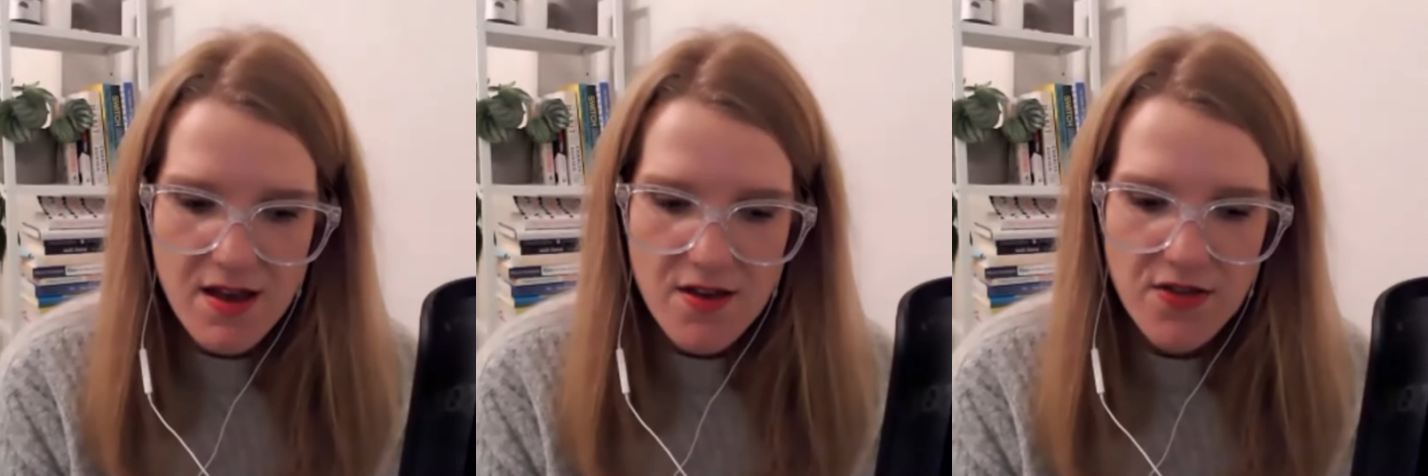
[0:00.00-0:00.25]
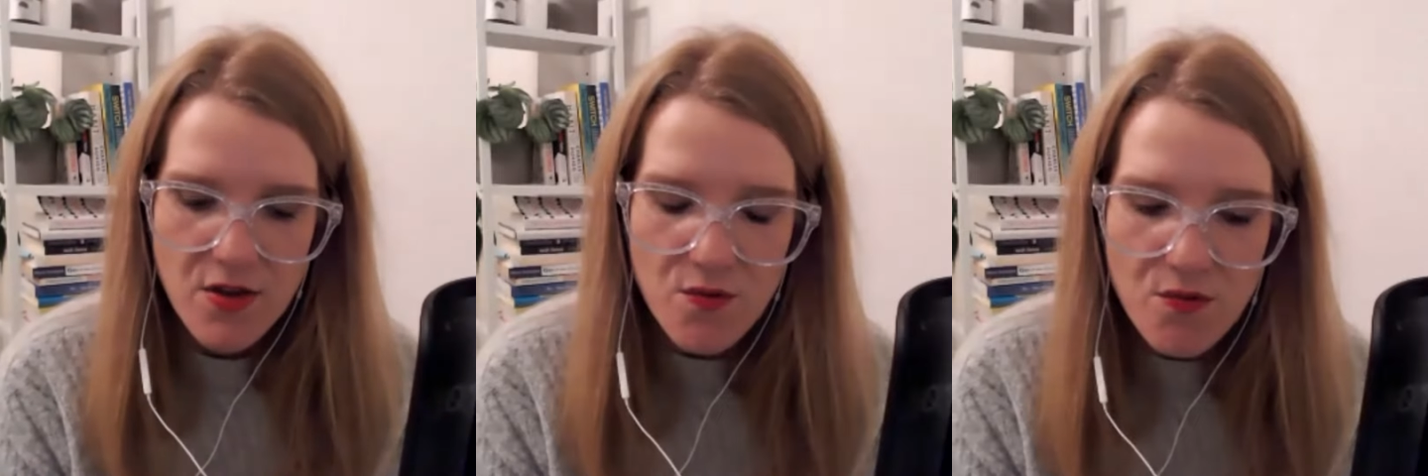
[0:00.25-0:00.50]

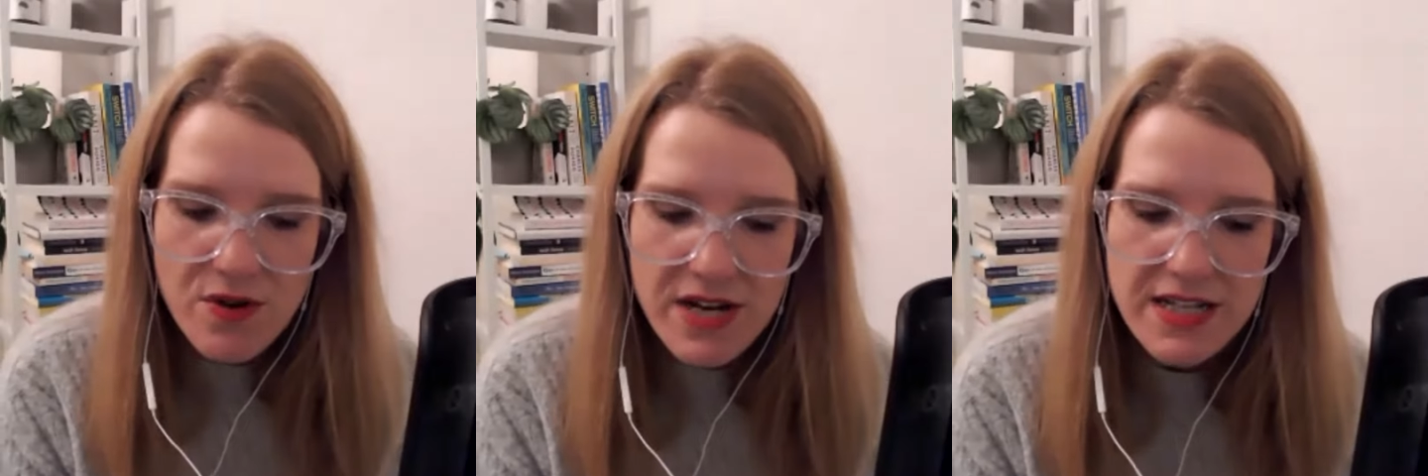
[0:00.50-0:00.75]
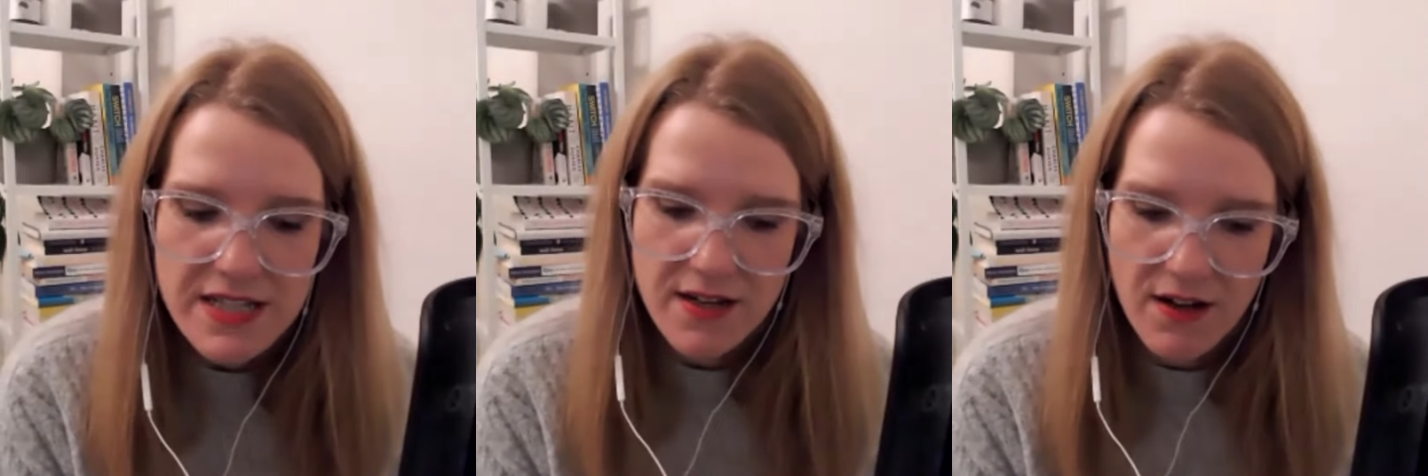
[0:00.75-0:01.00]
the
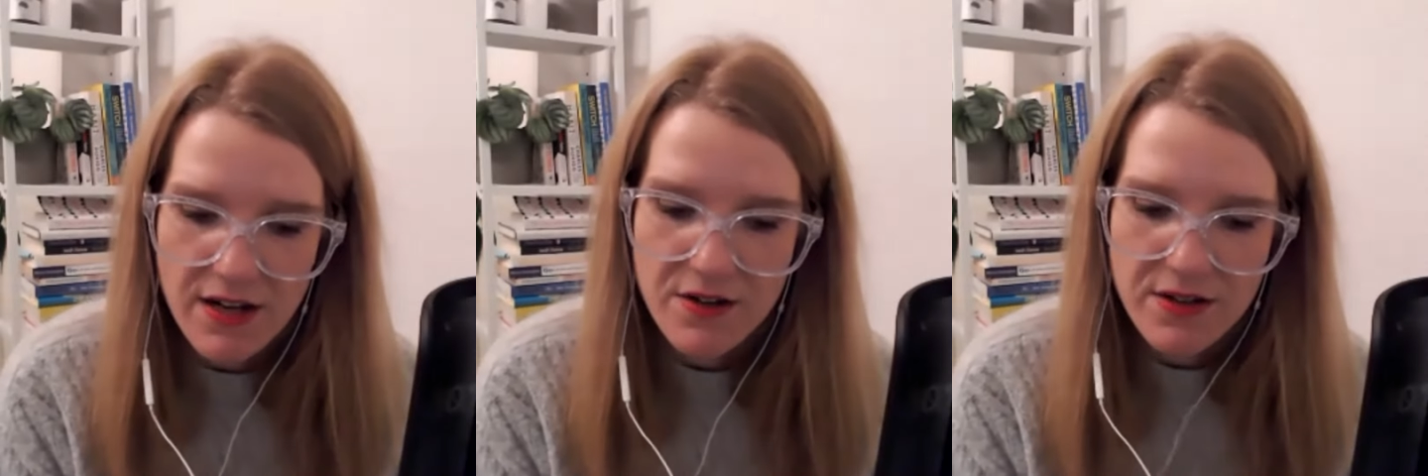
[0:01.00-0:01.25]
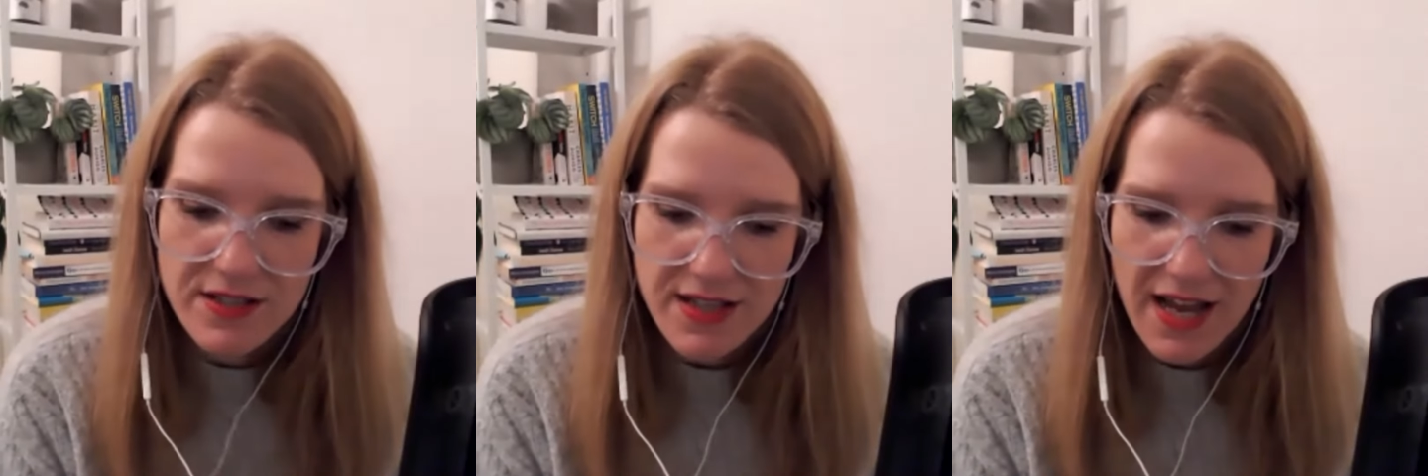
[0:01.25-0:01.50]
reason I
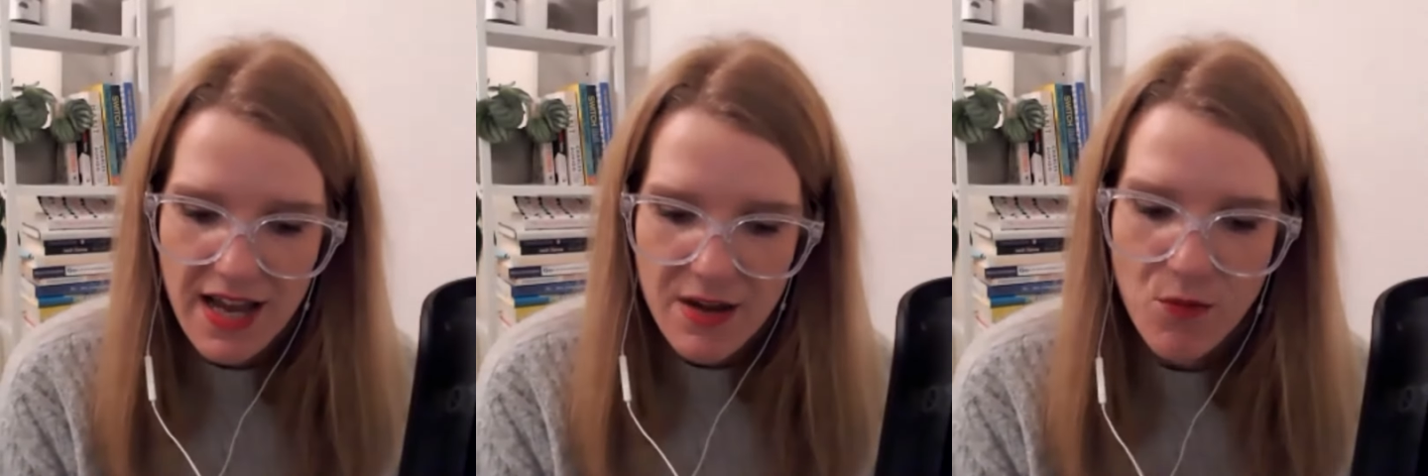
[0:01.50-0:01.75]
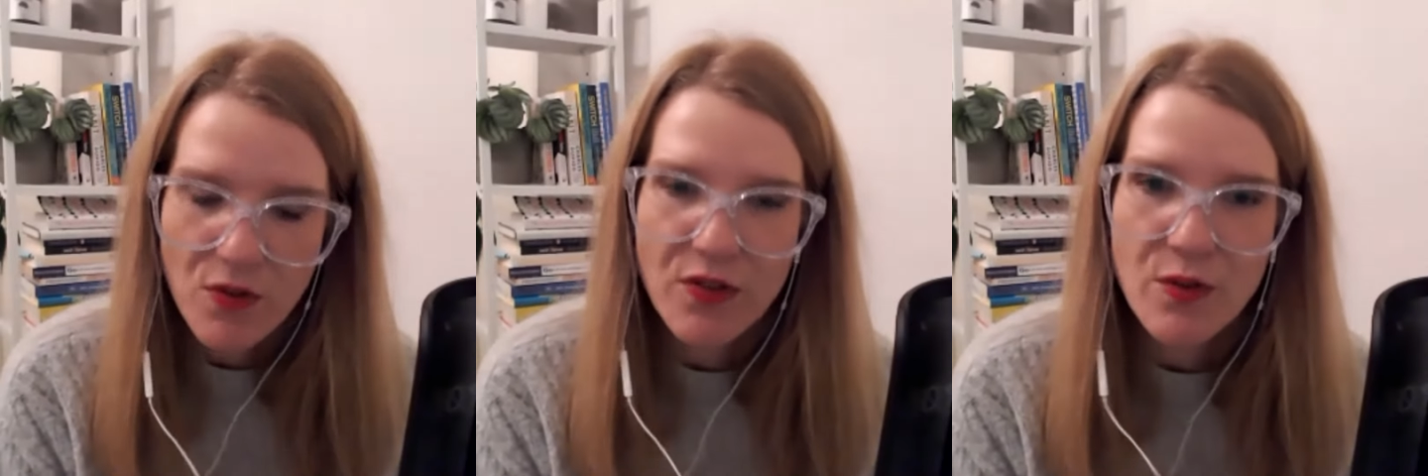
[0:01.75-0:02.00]
could say what's the